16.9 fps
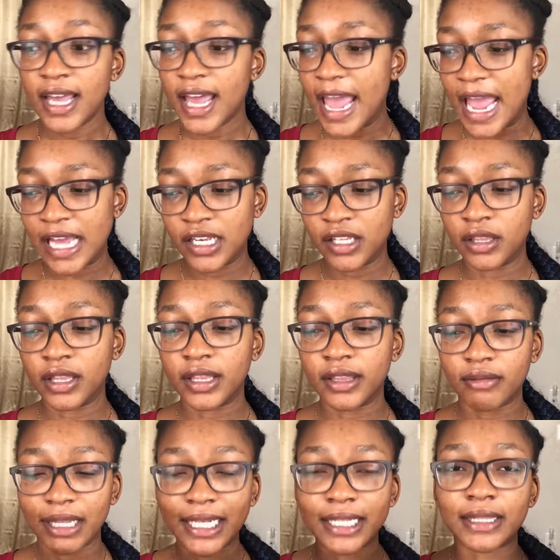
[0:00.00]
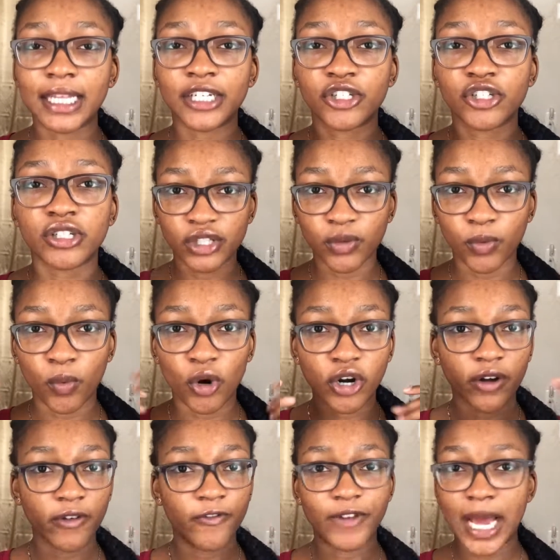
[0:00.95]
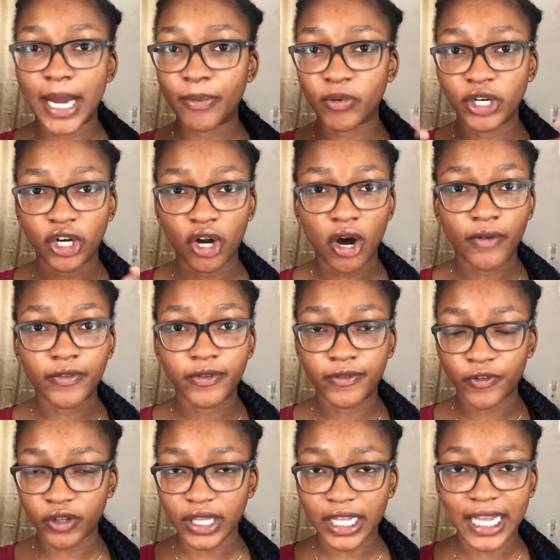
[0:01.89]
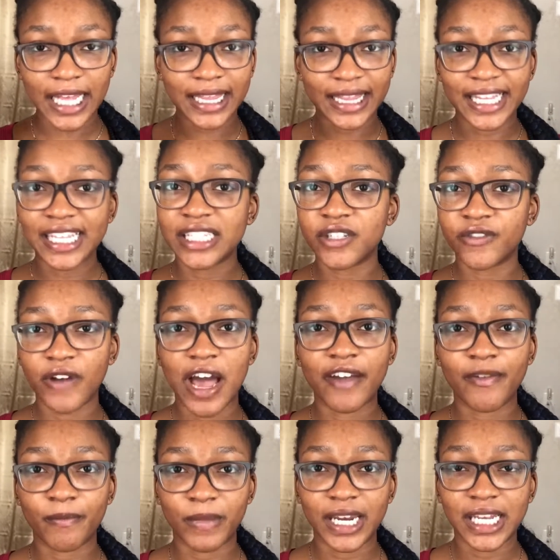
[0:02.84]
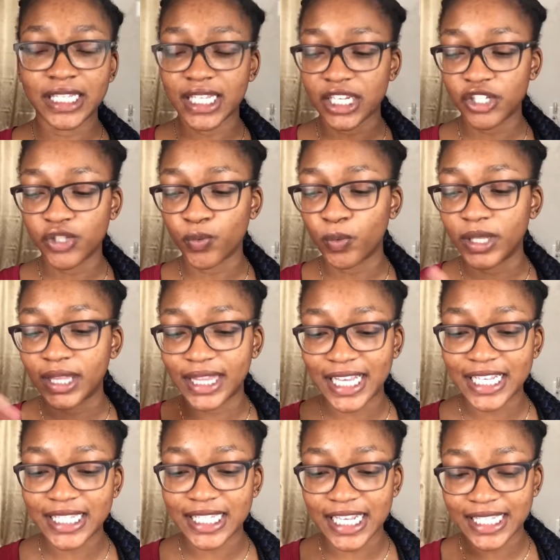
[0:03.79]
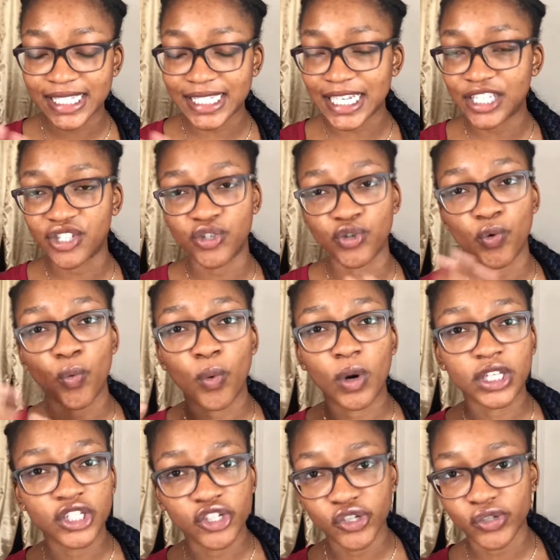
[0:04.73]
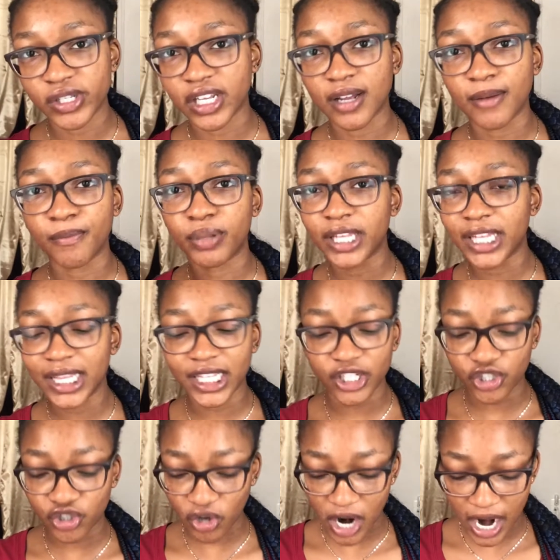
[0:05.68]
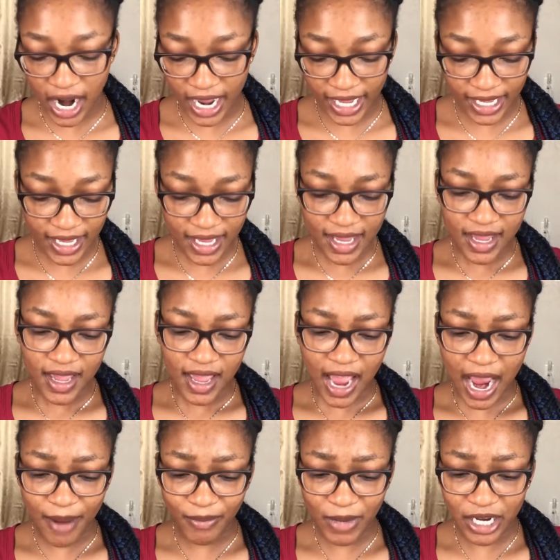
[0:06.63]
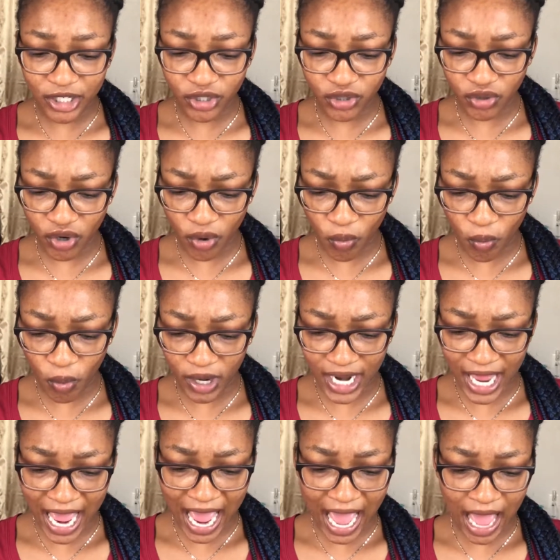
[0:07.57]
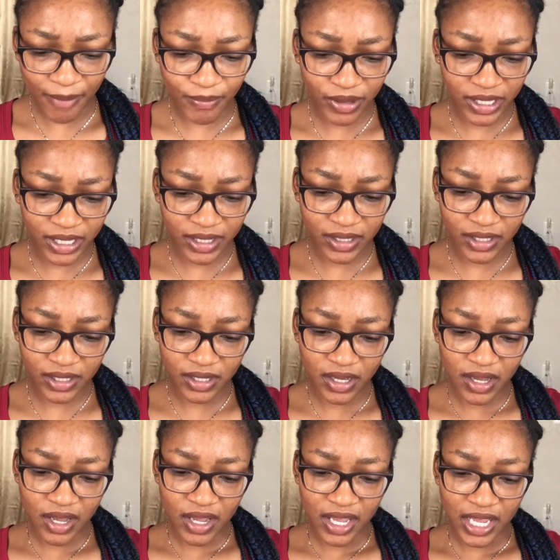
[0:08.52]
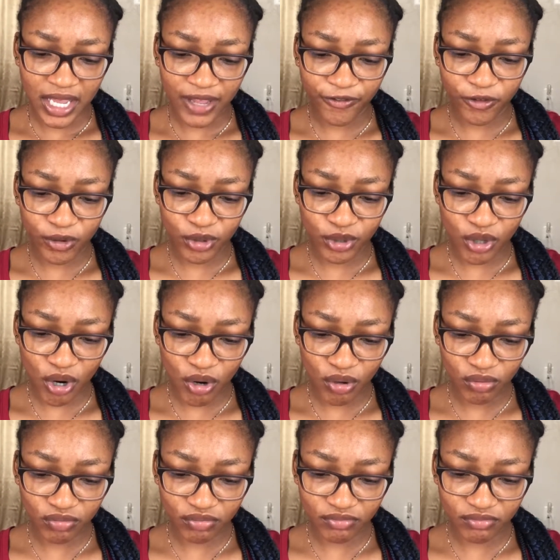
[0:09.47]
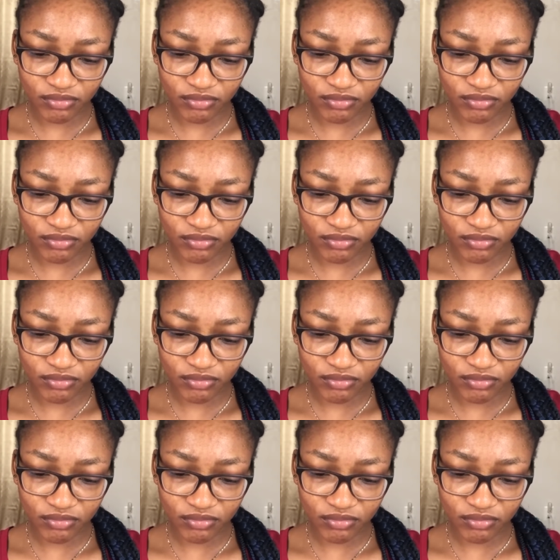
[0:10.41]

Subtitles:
and like let just the water evaporate off it for like at least 5 minutes, because with this it says you want to use it completely dry. I'm not sure what happens if you don't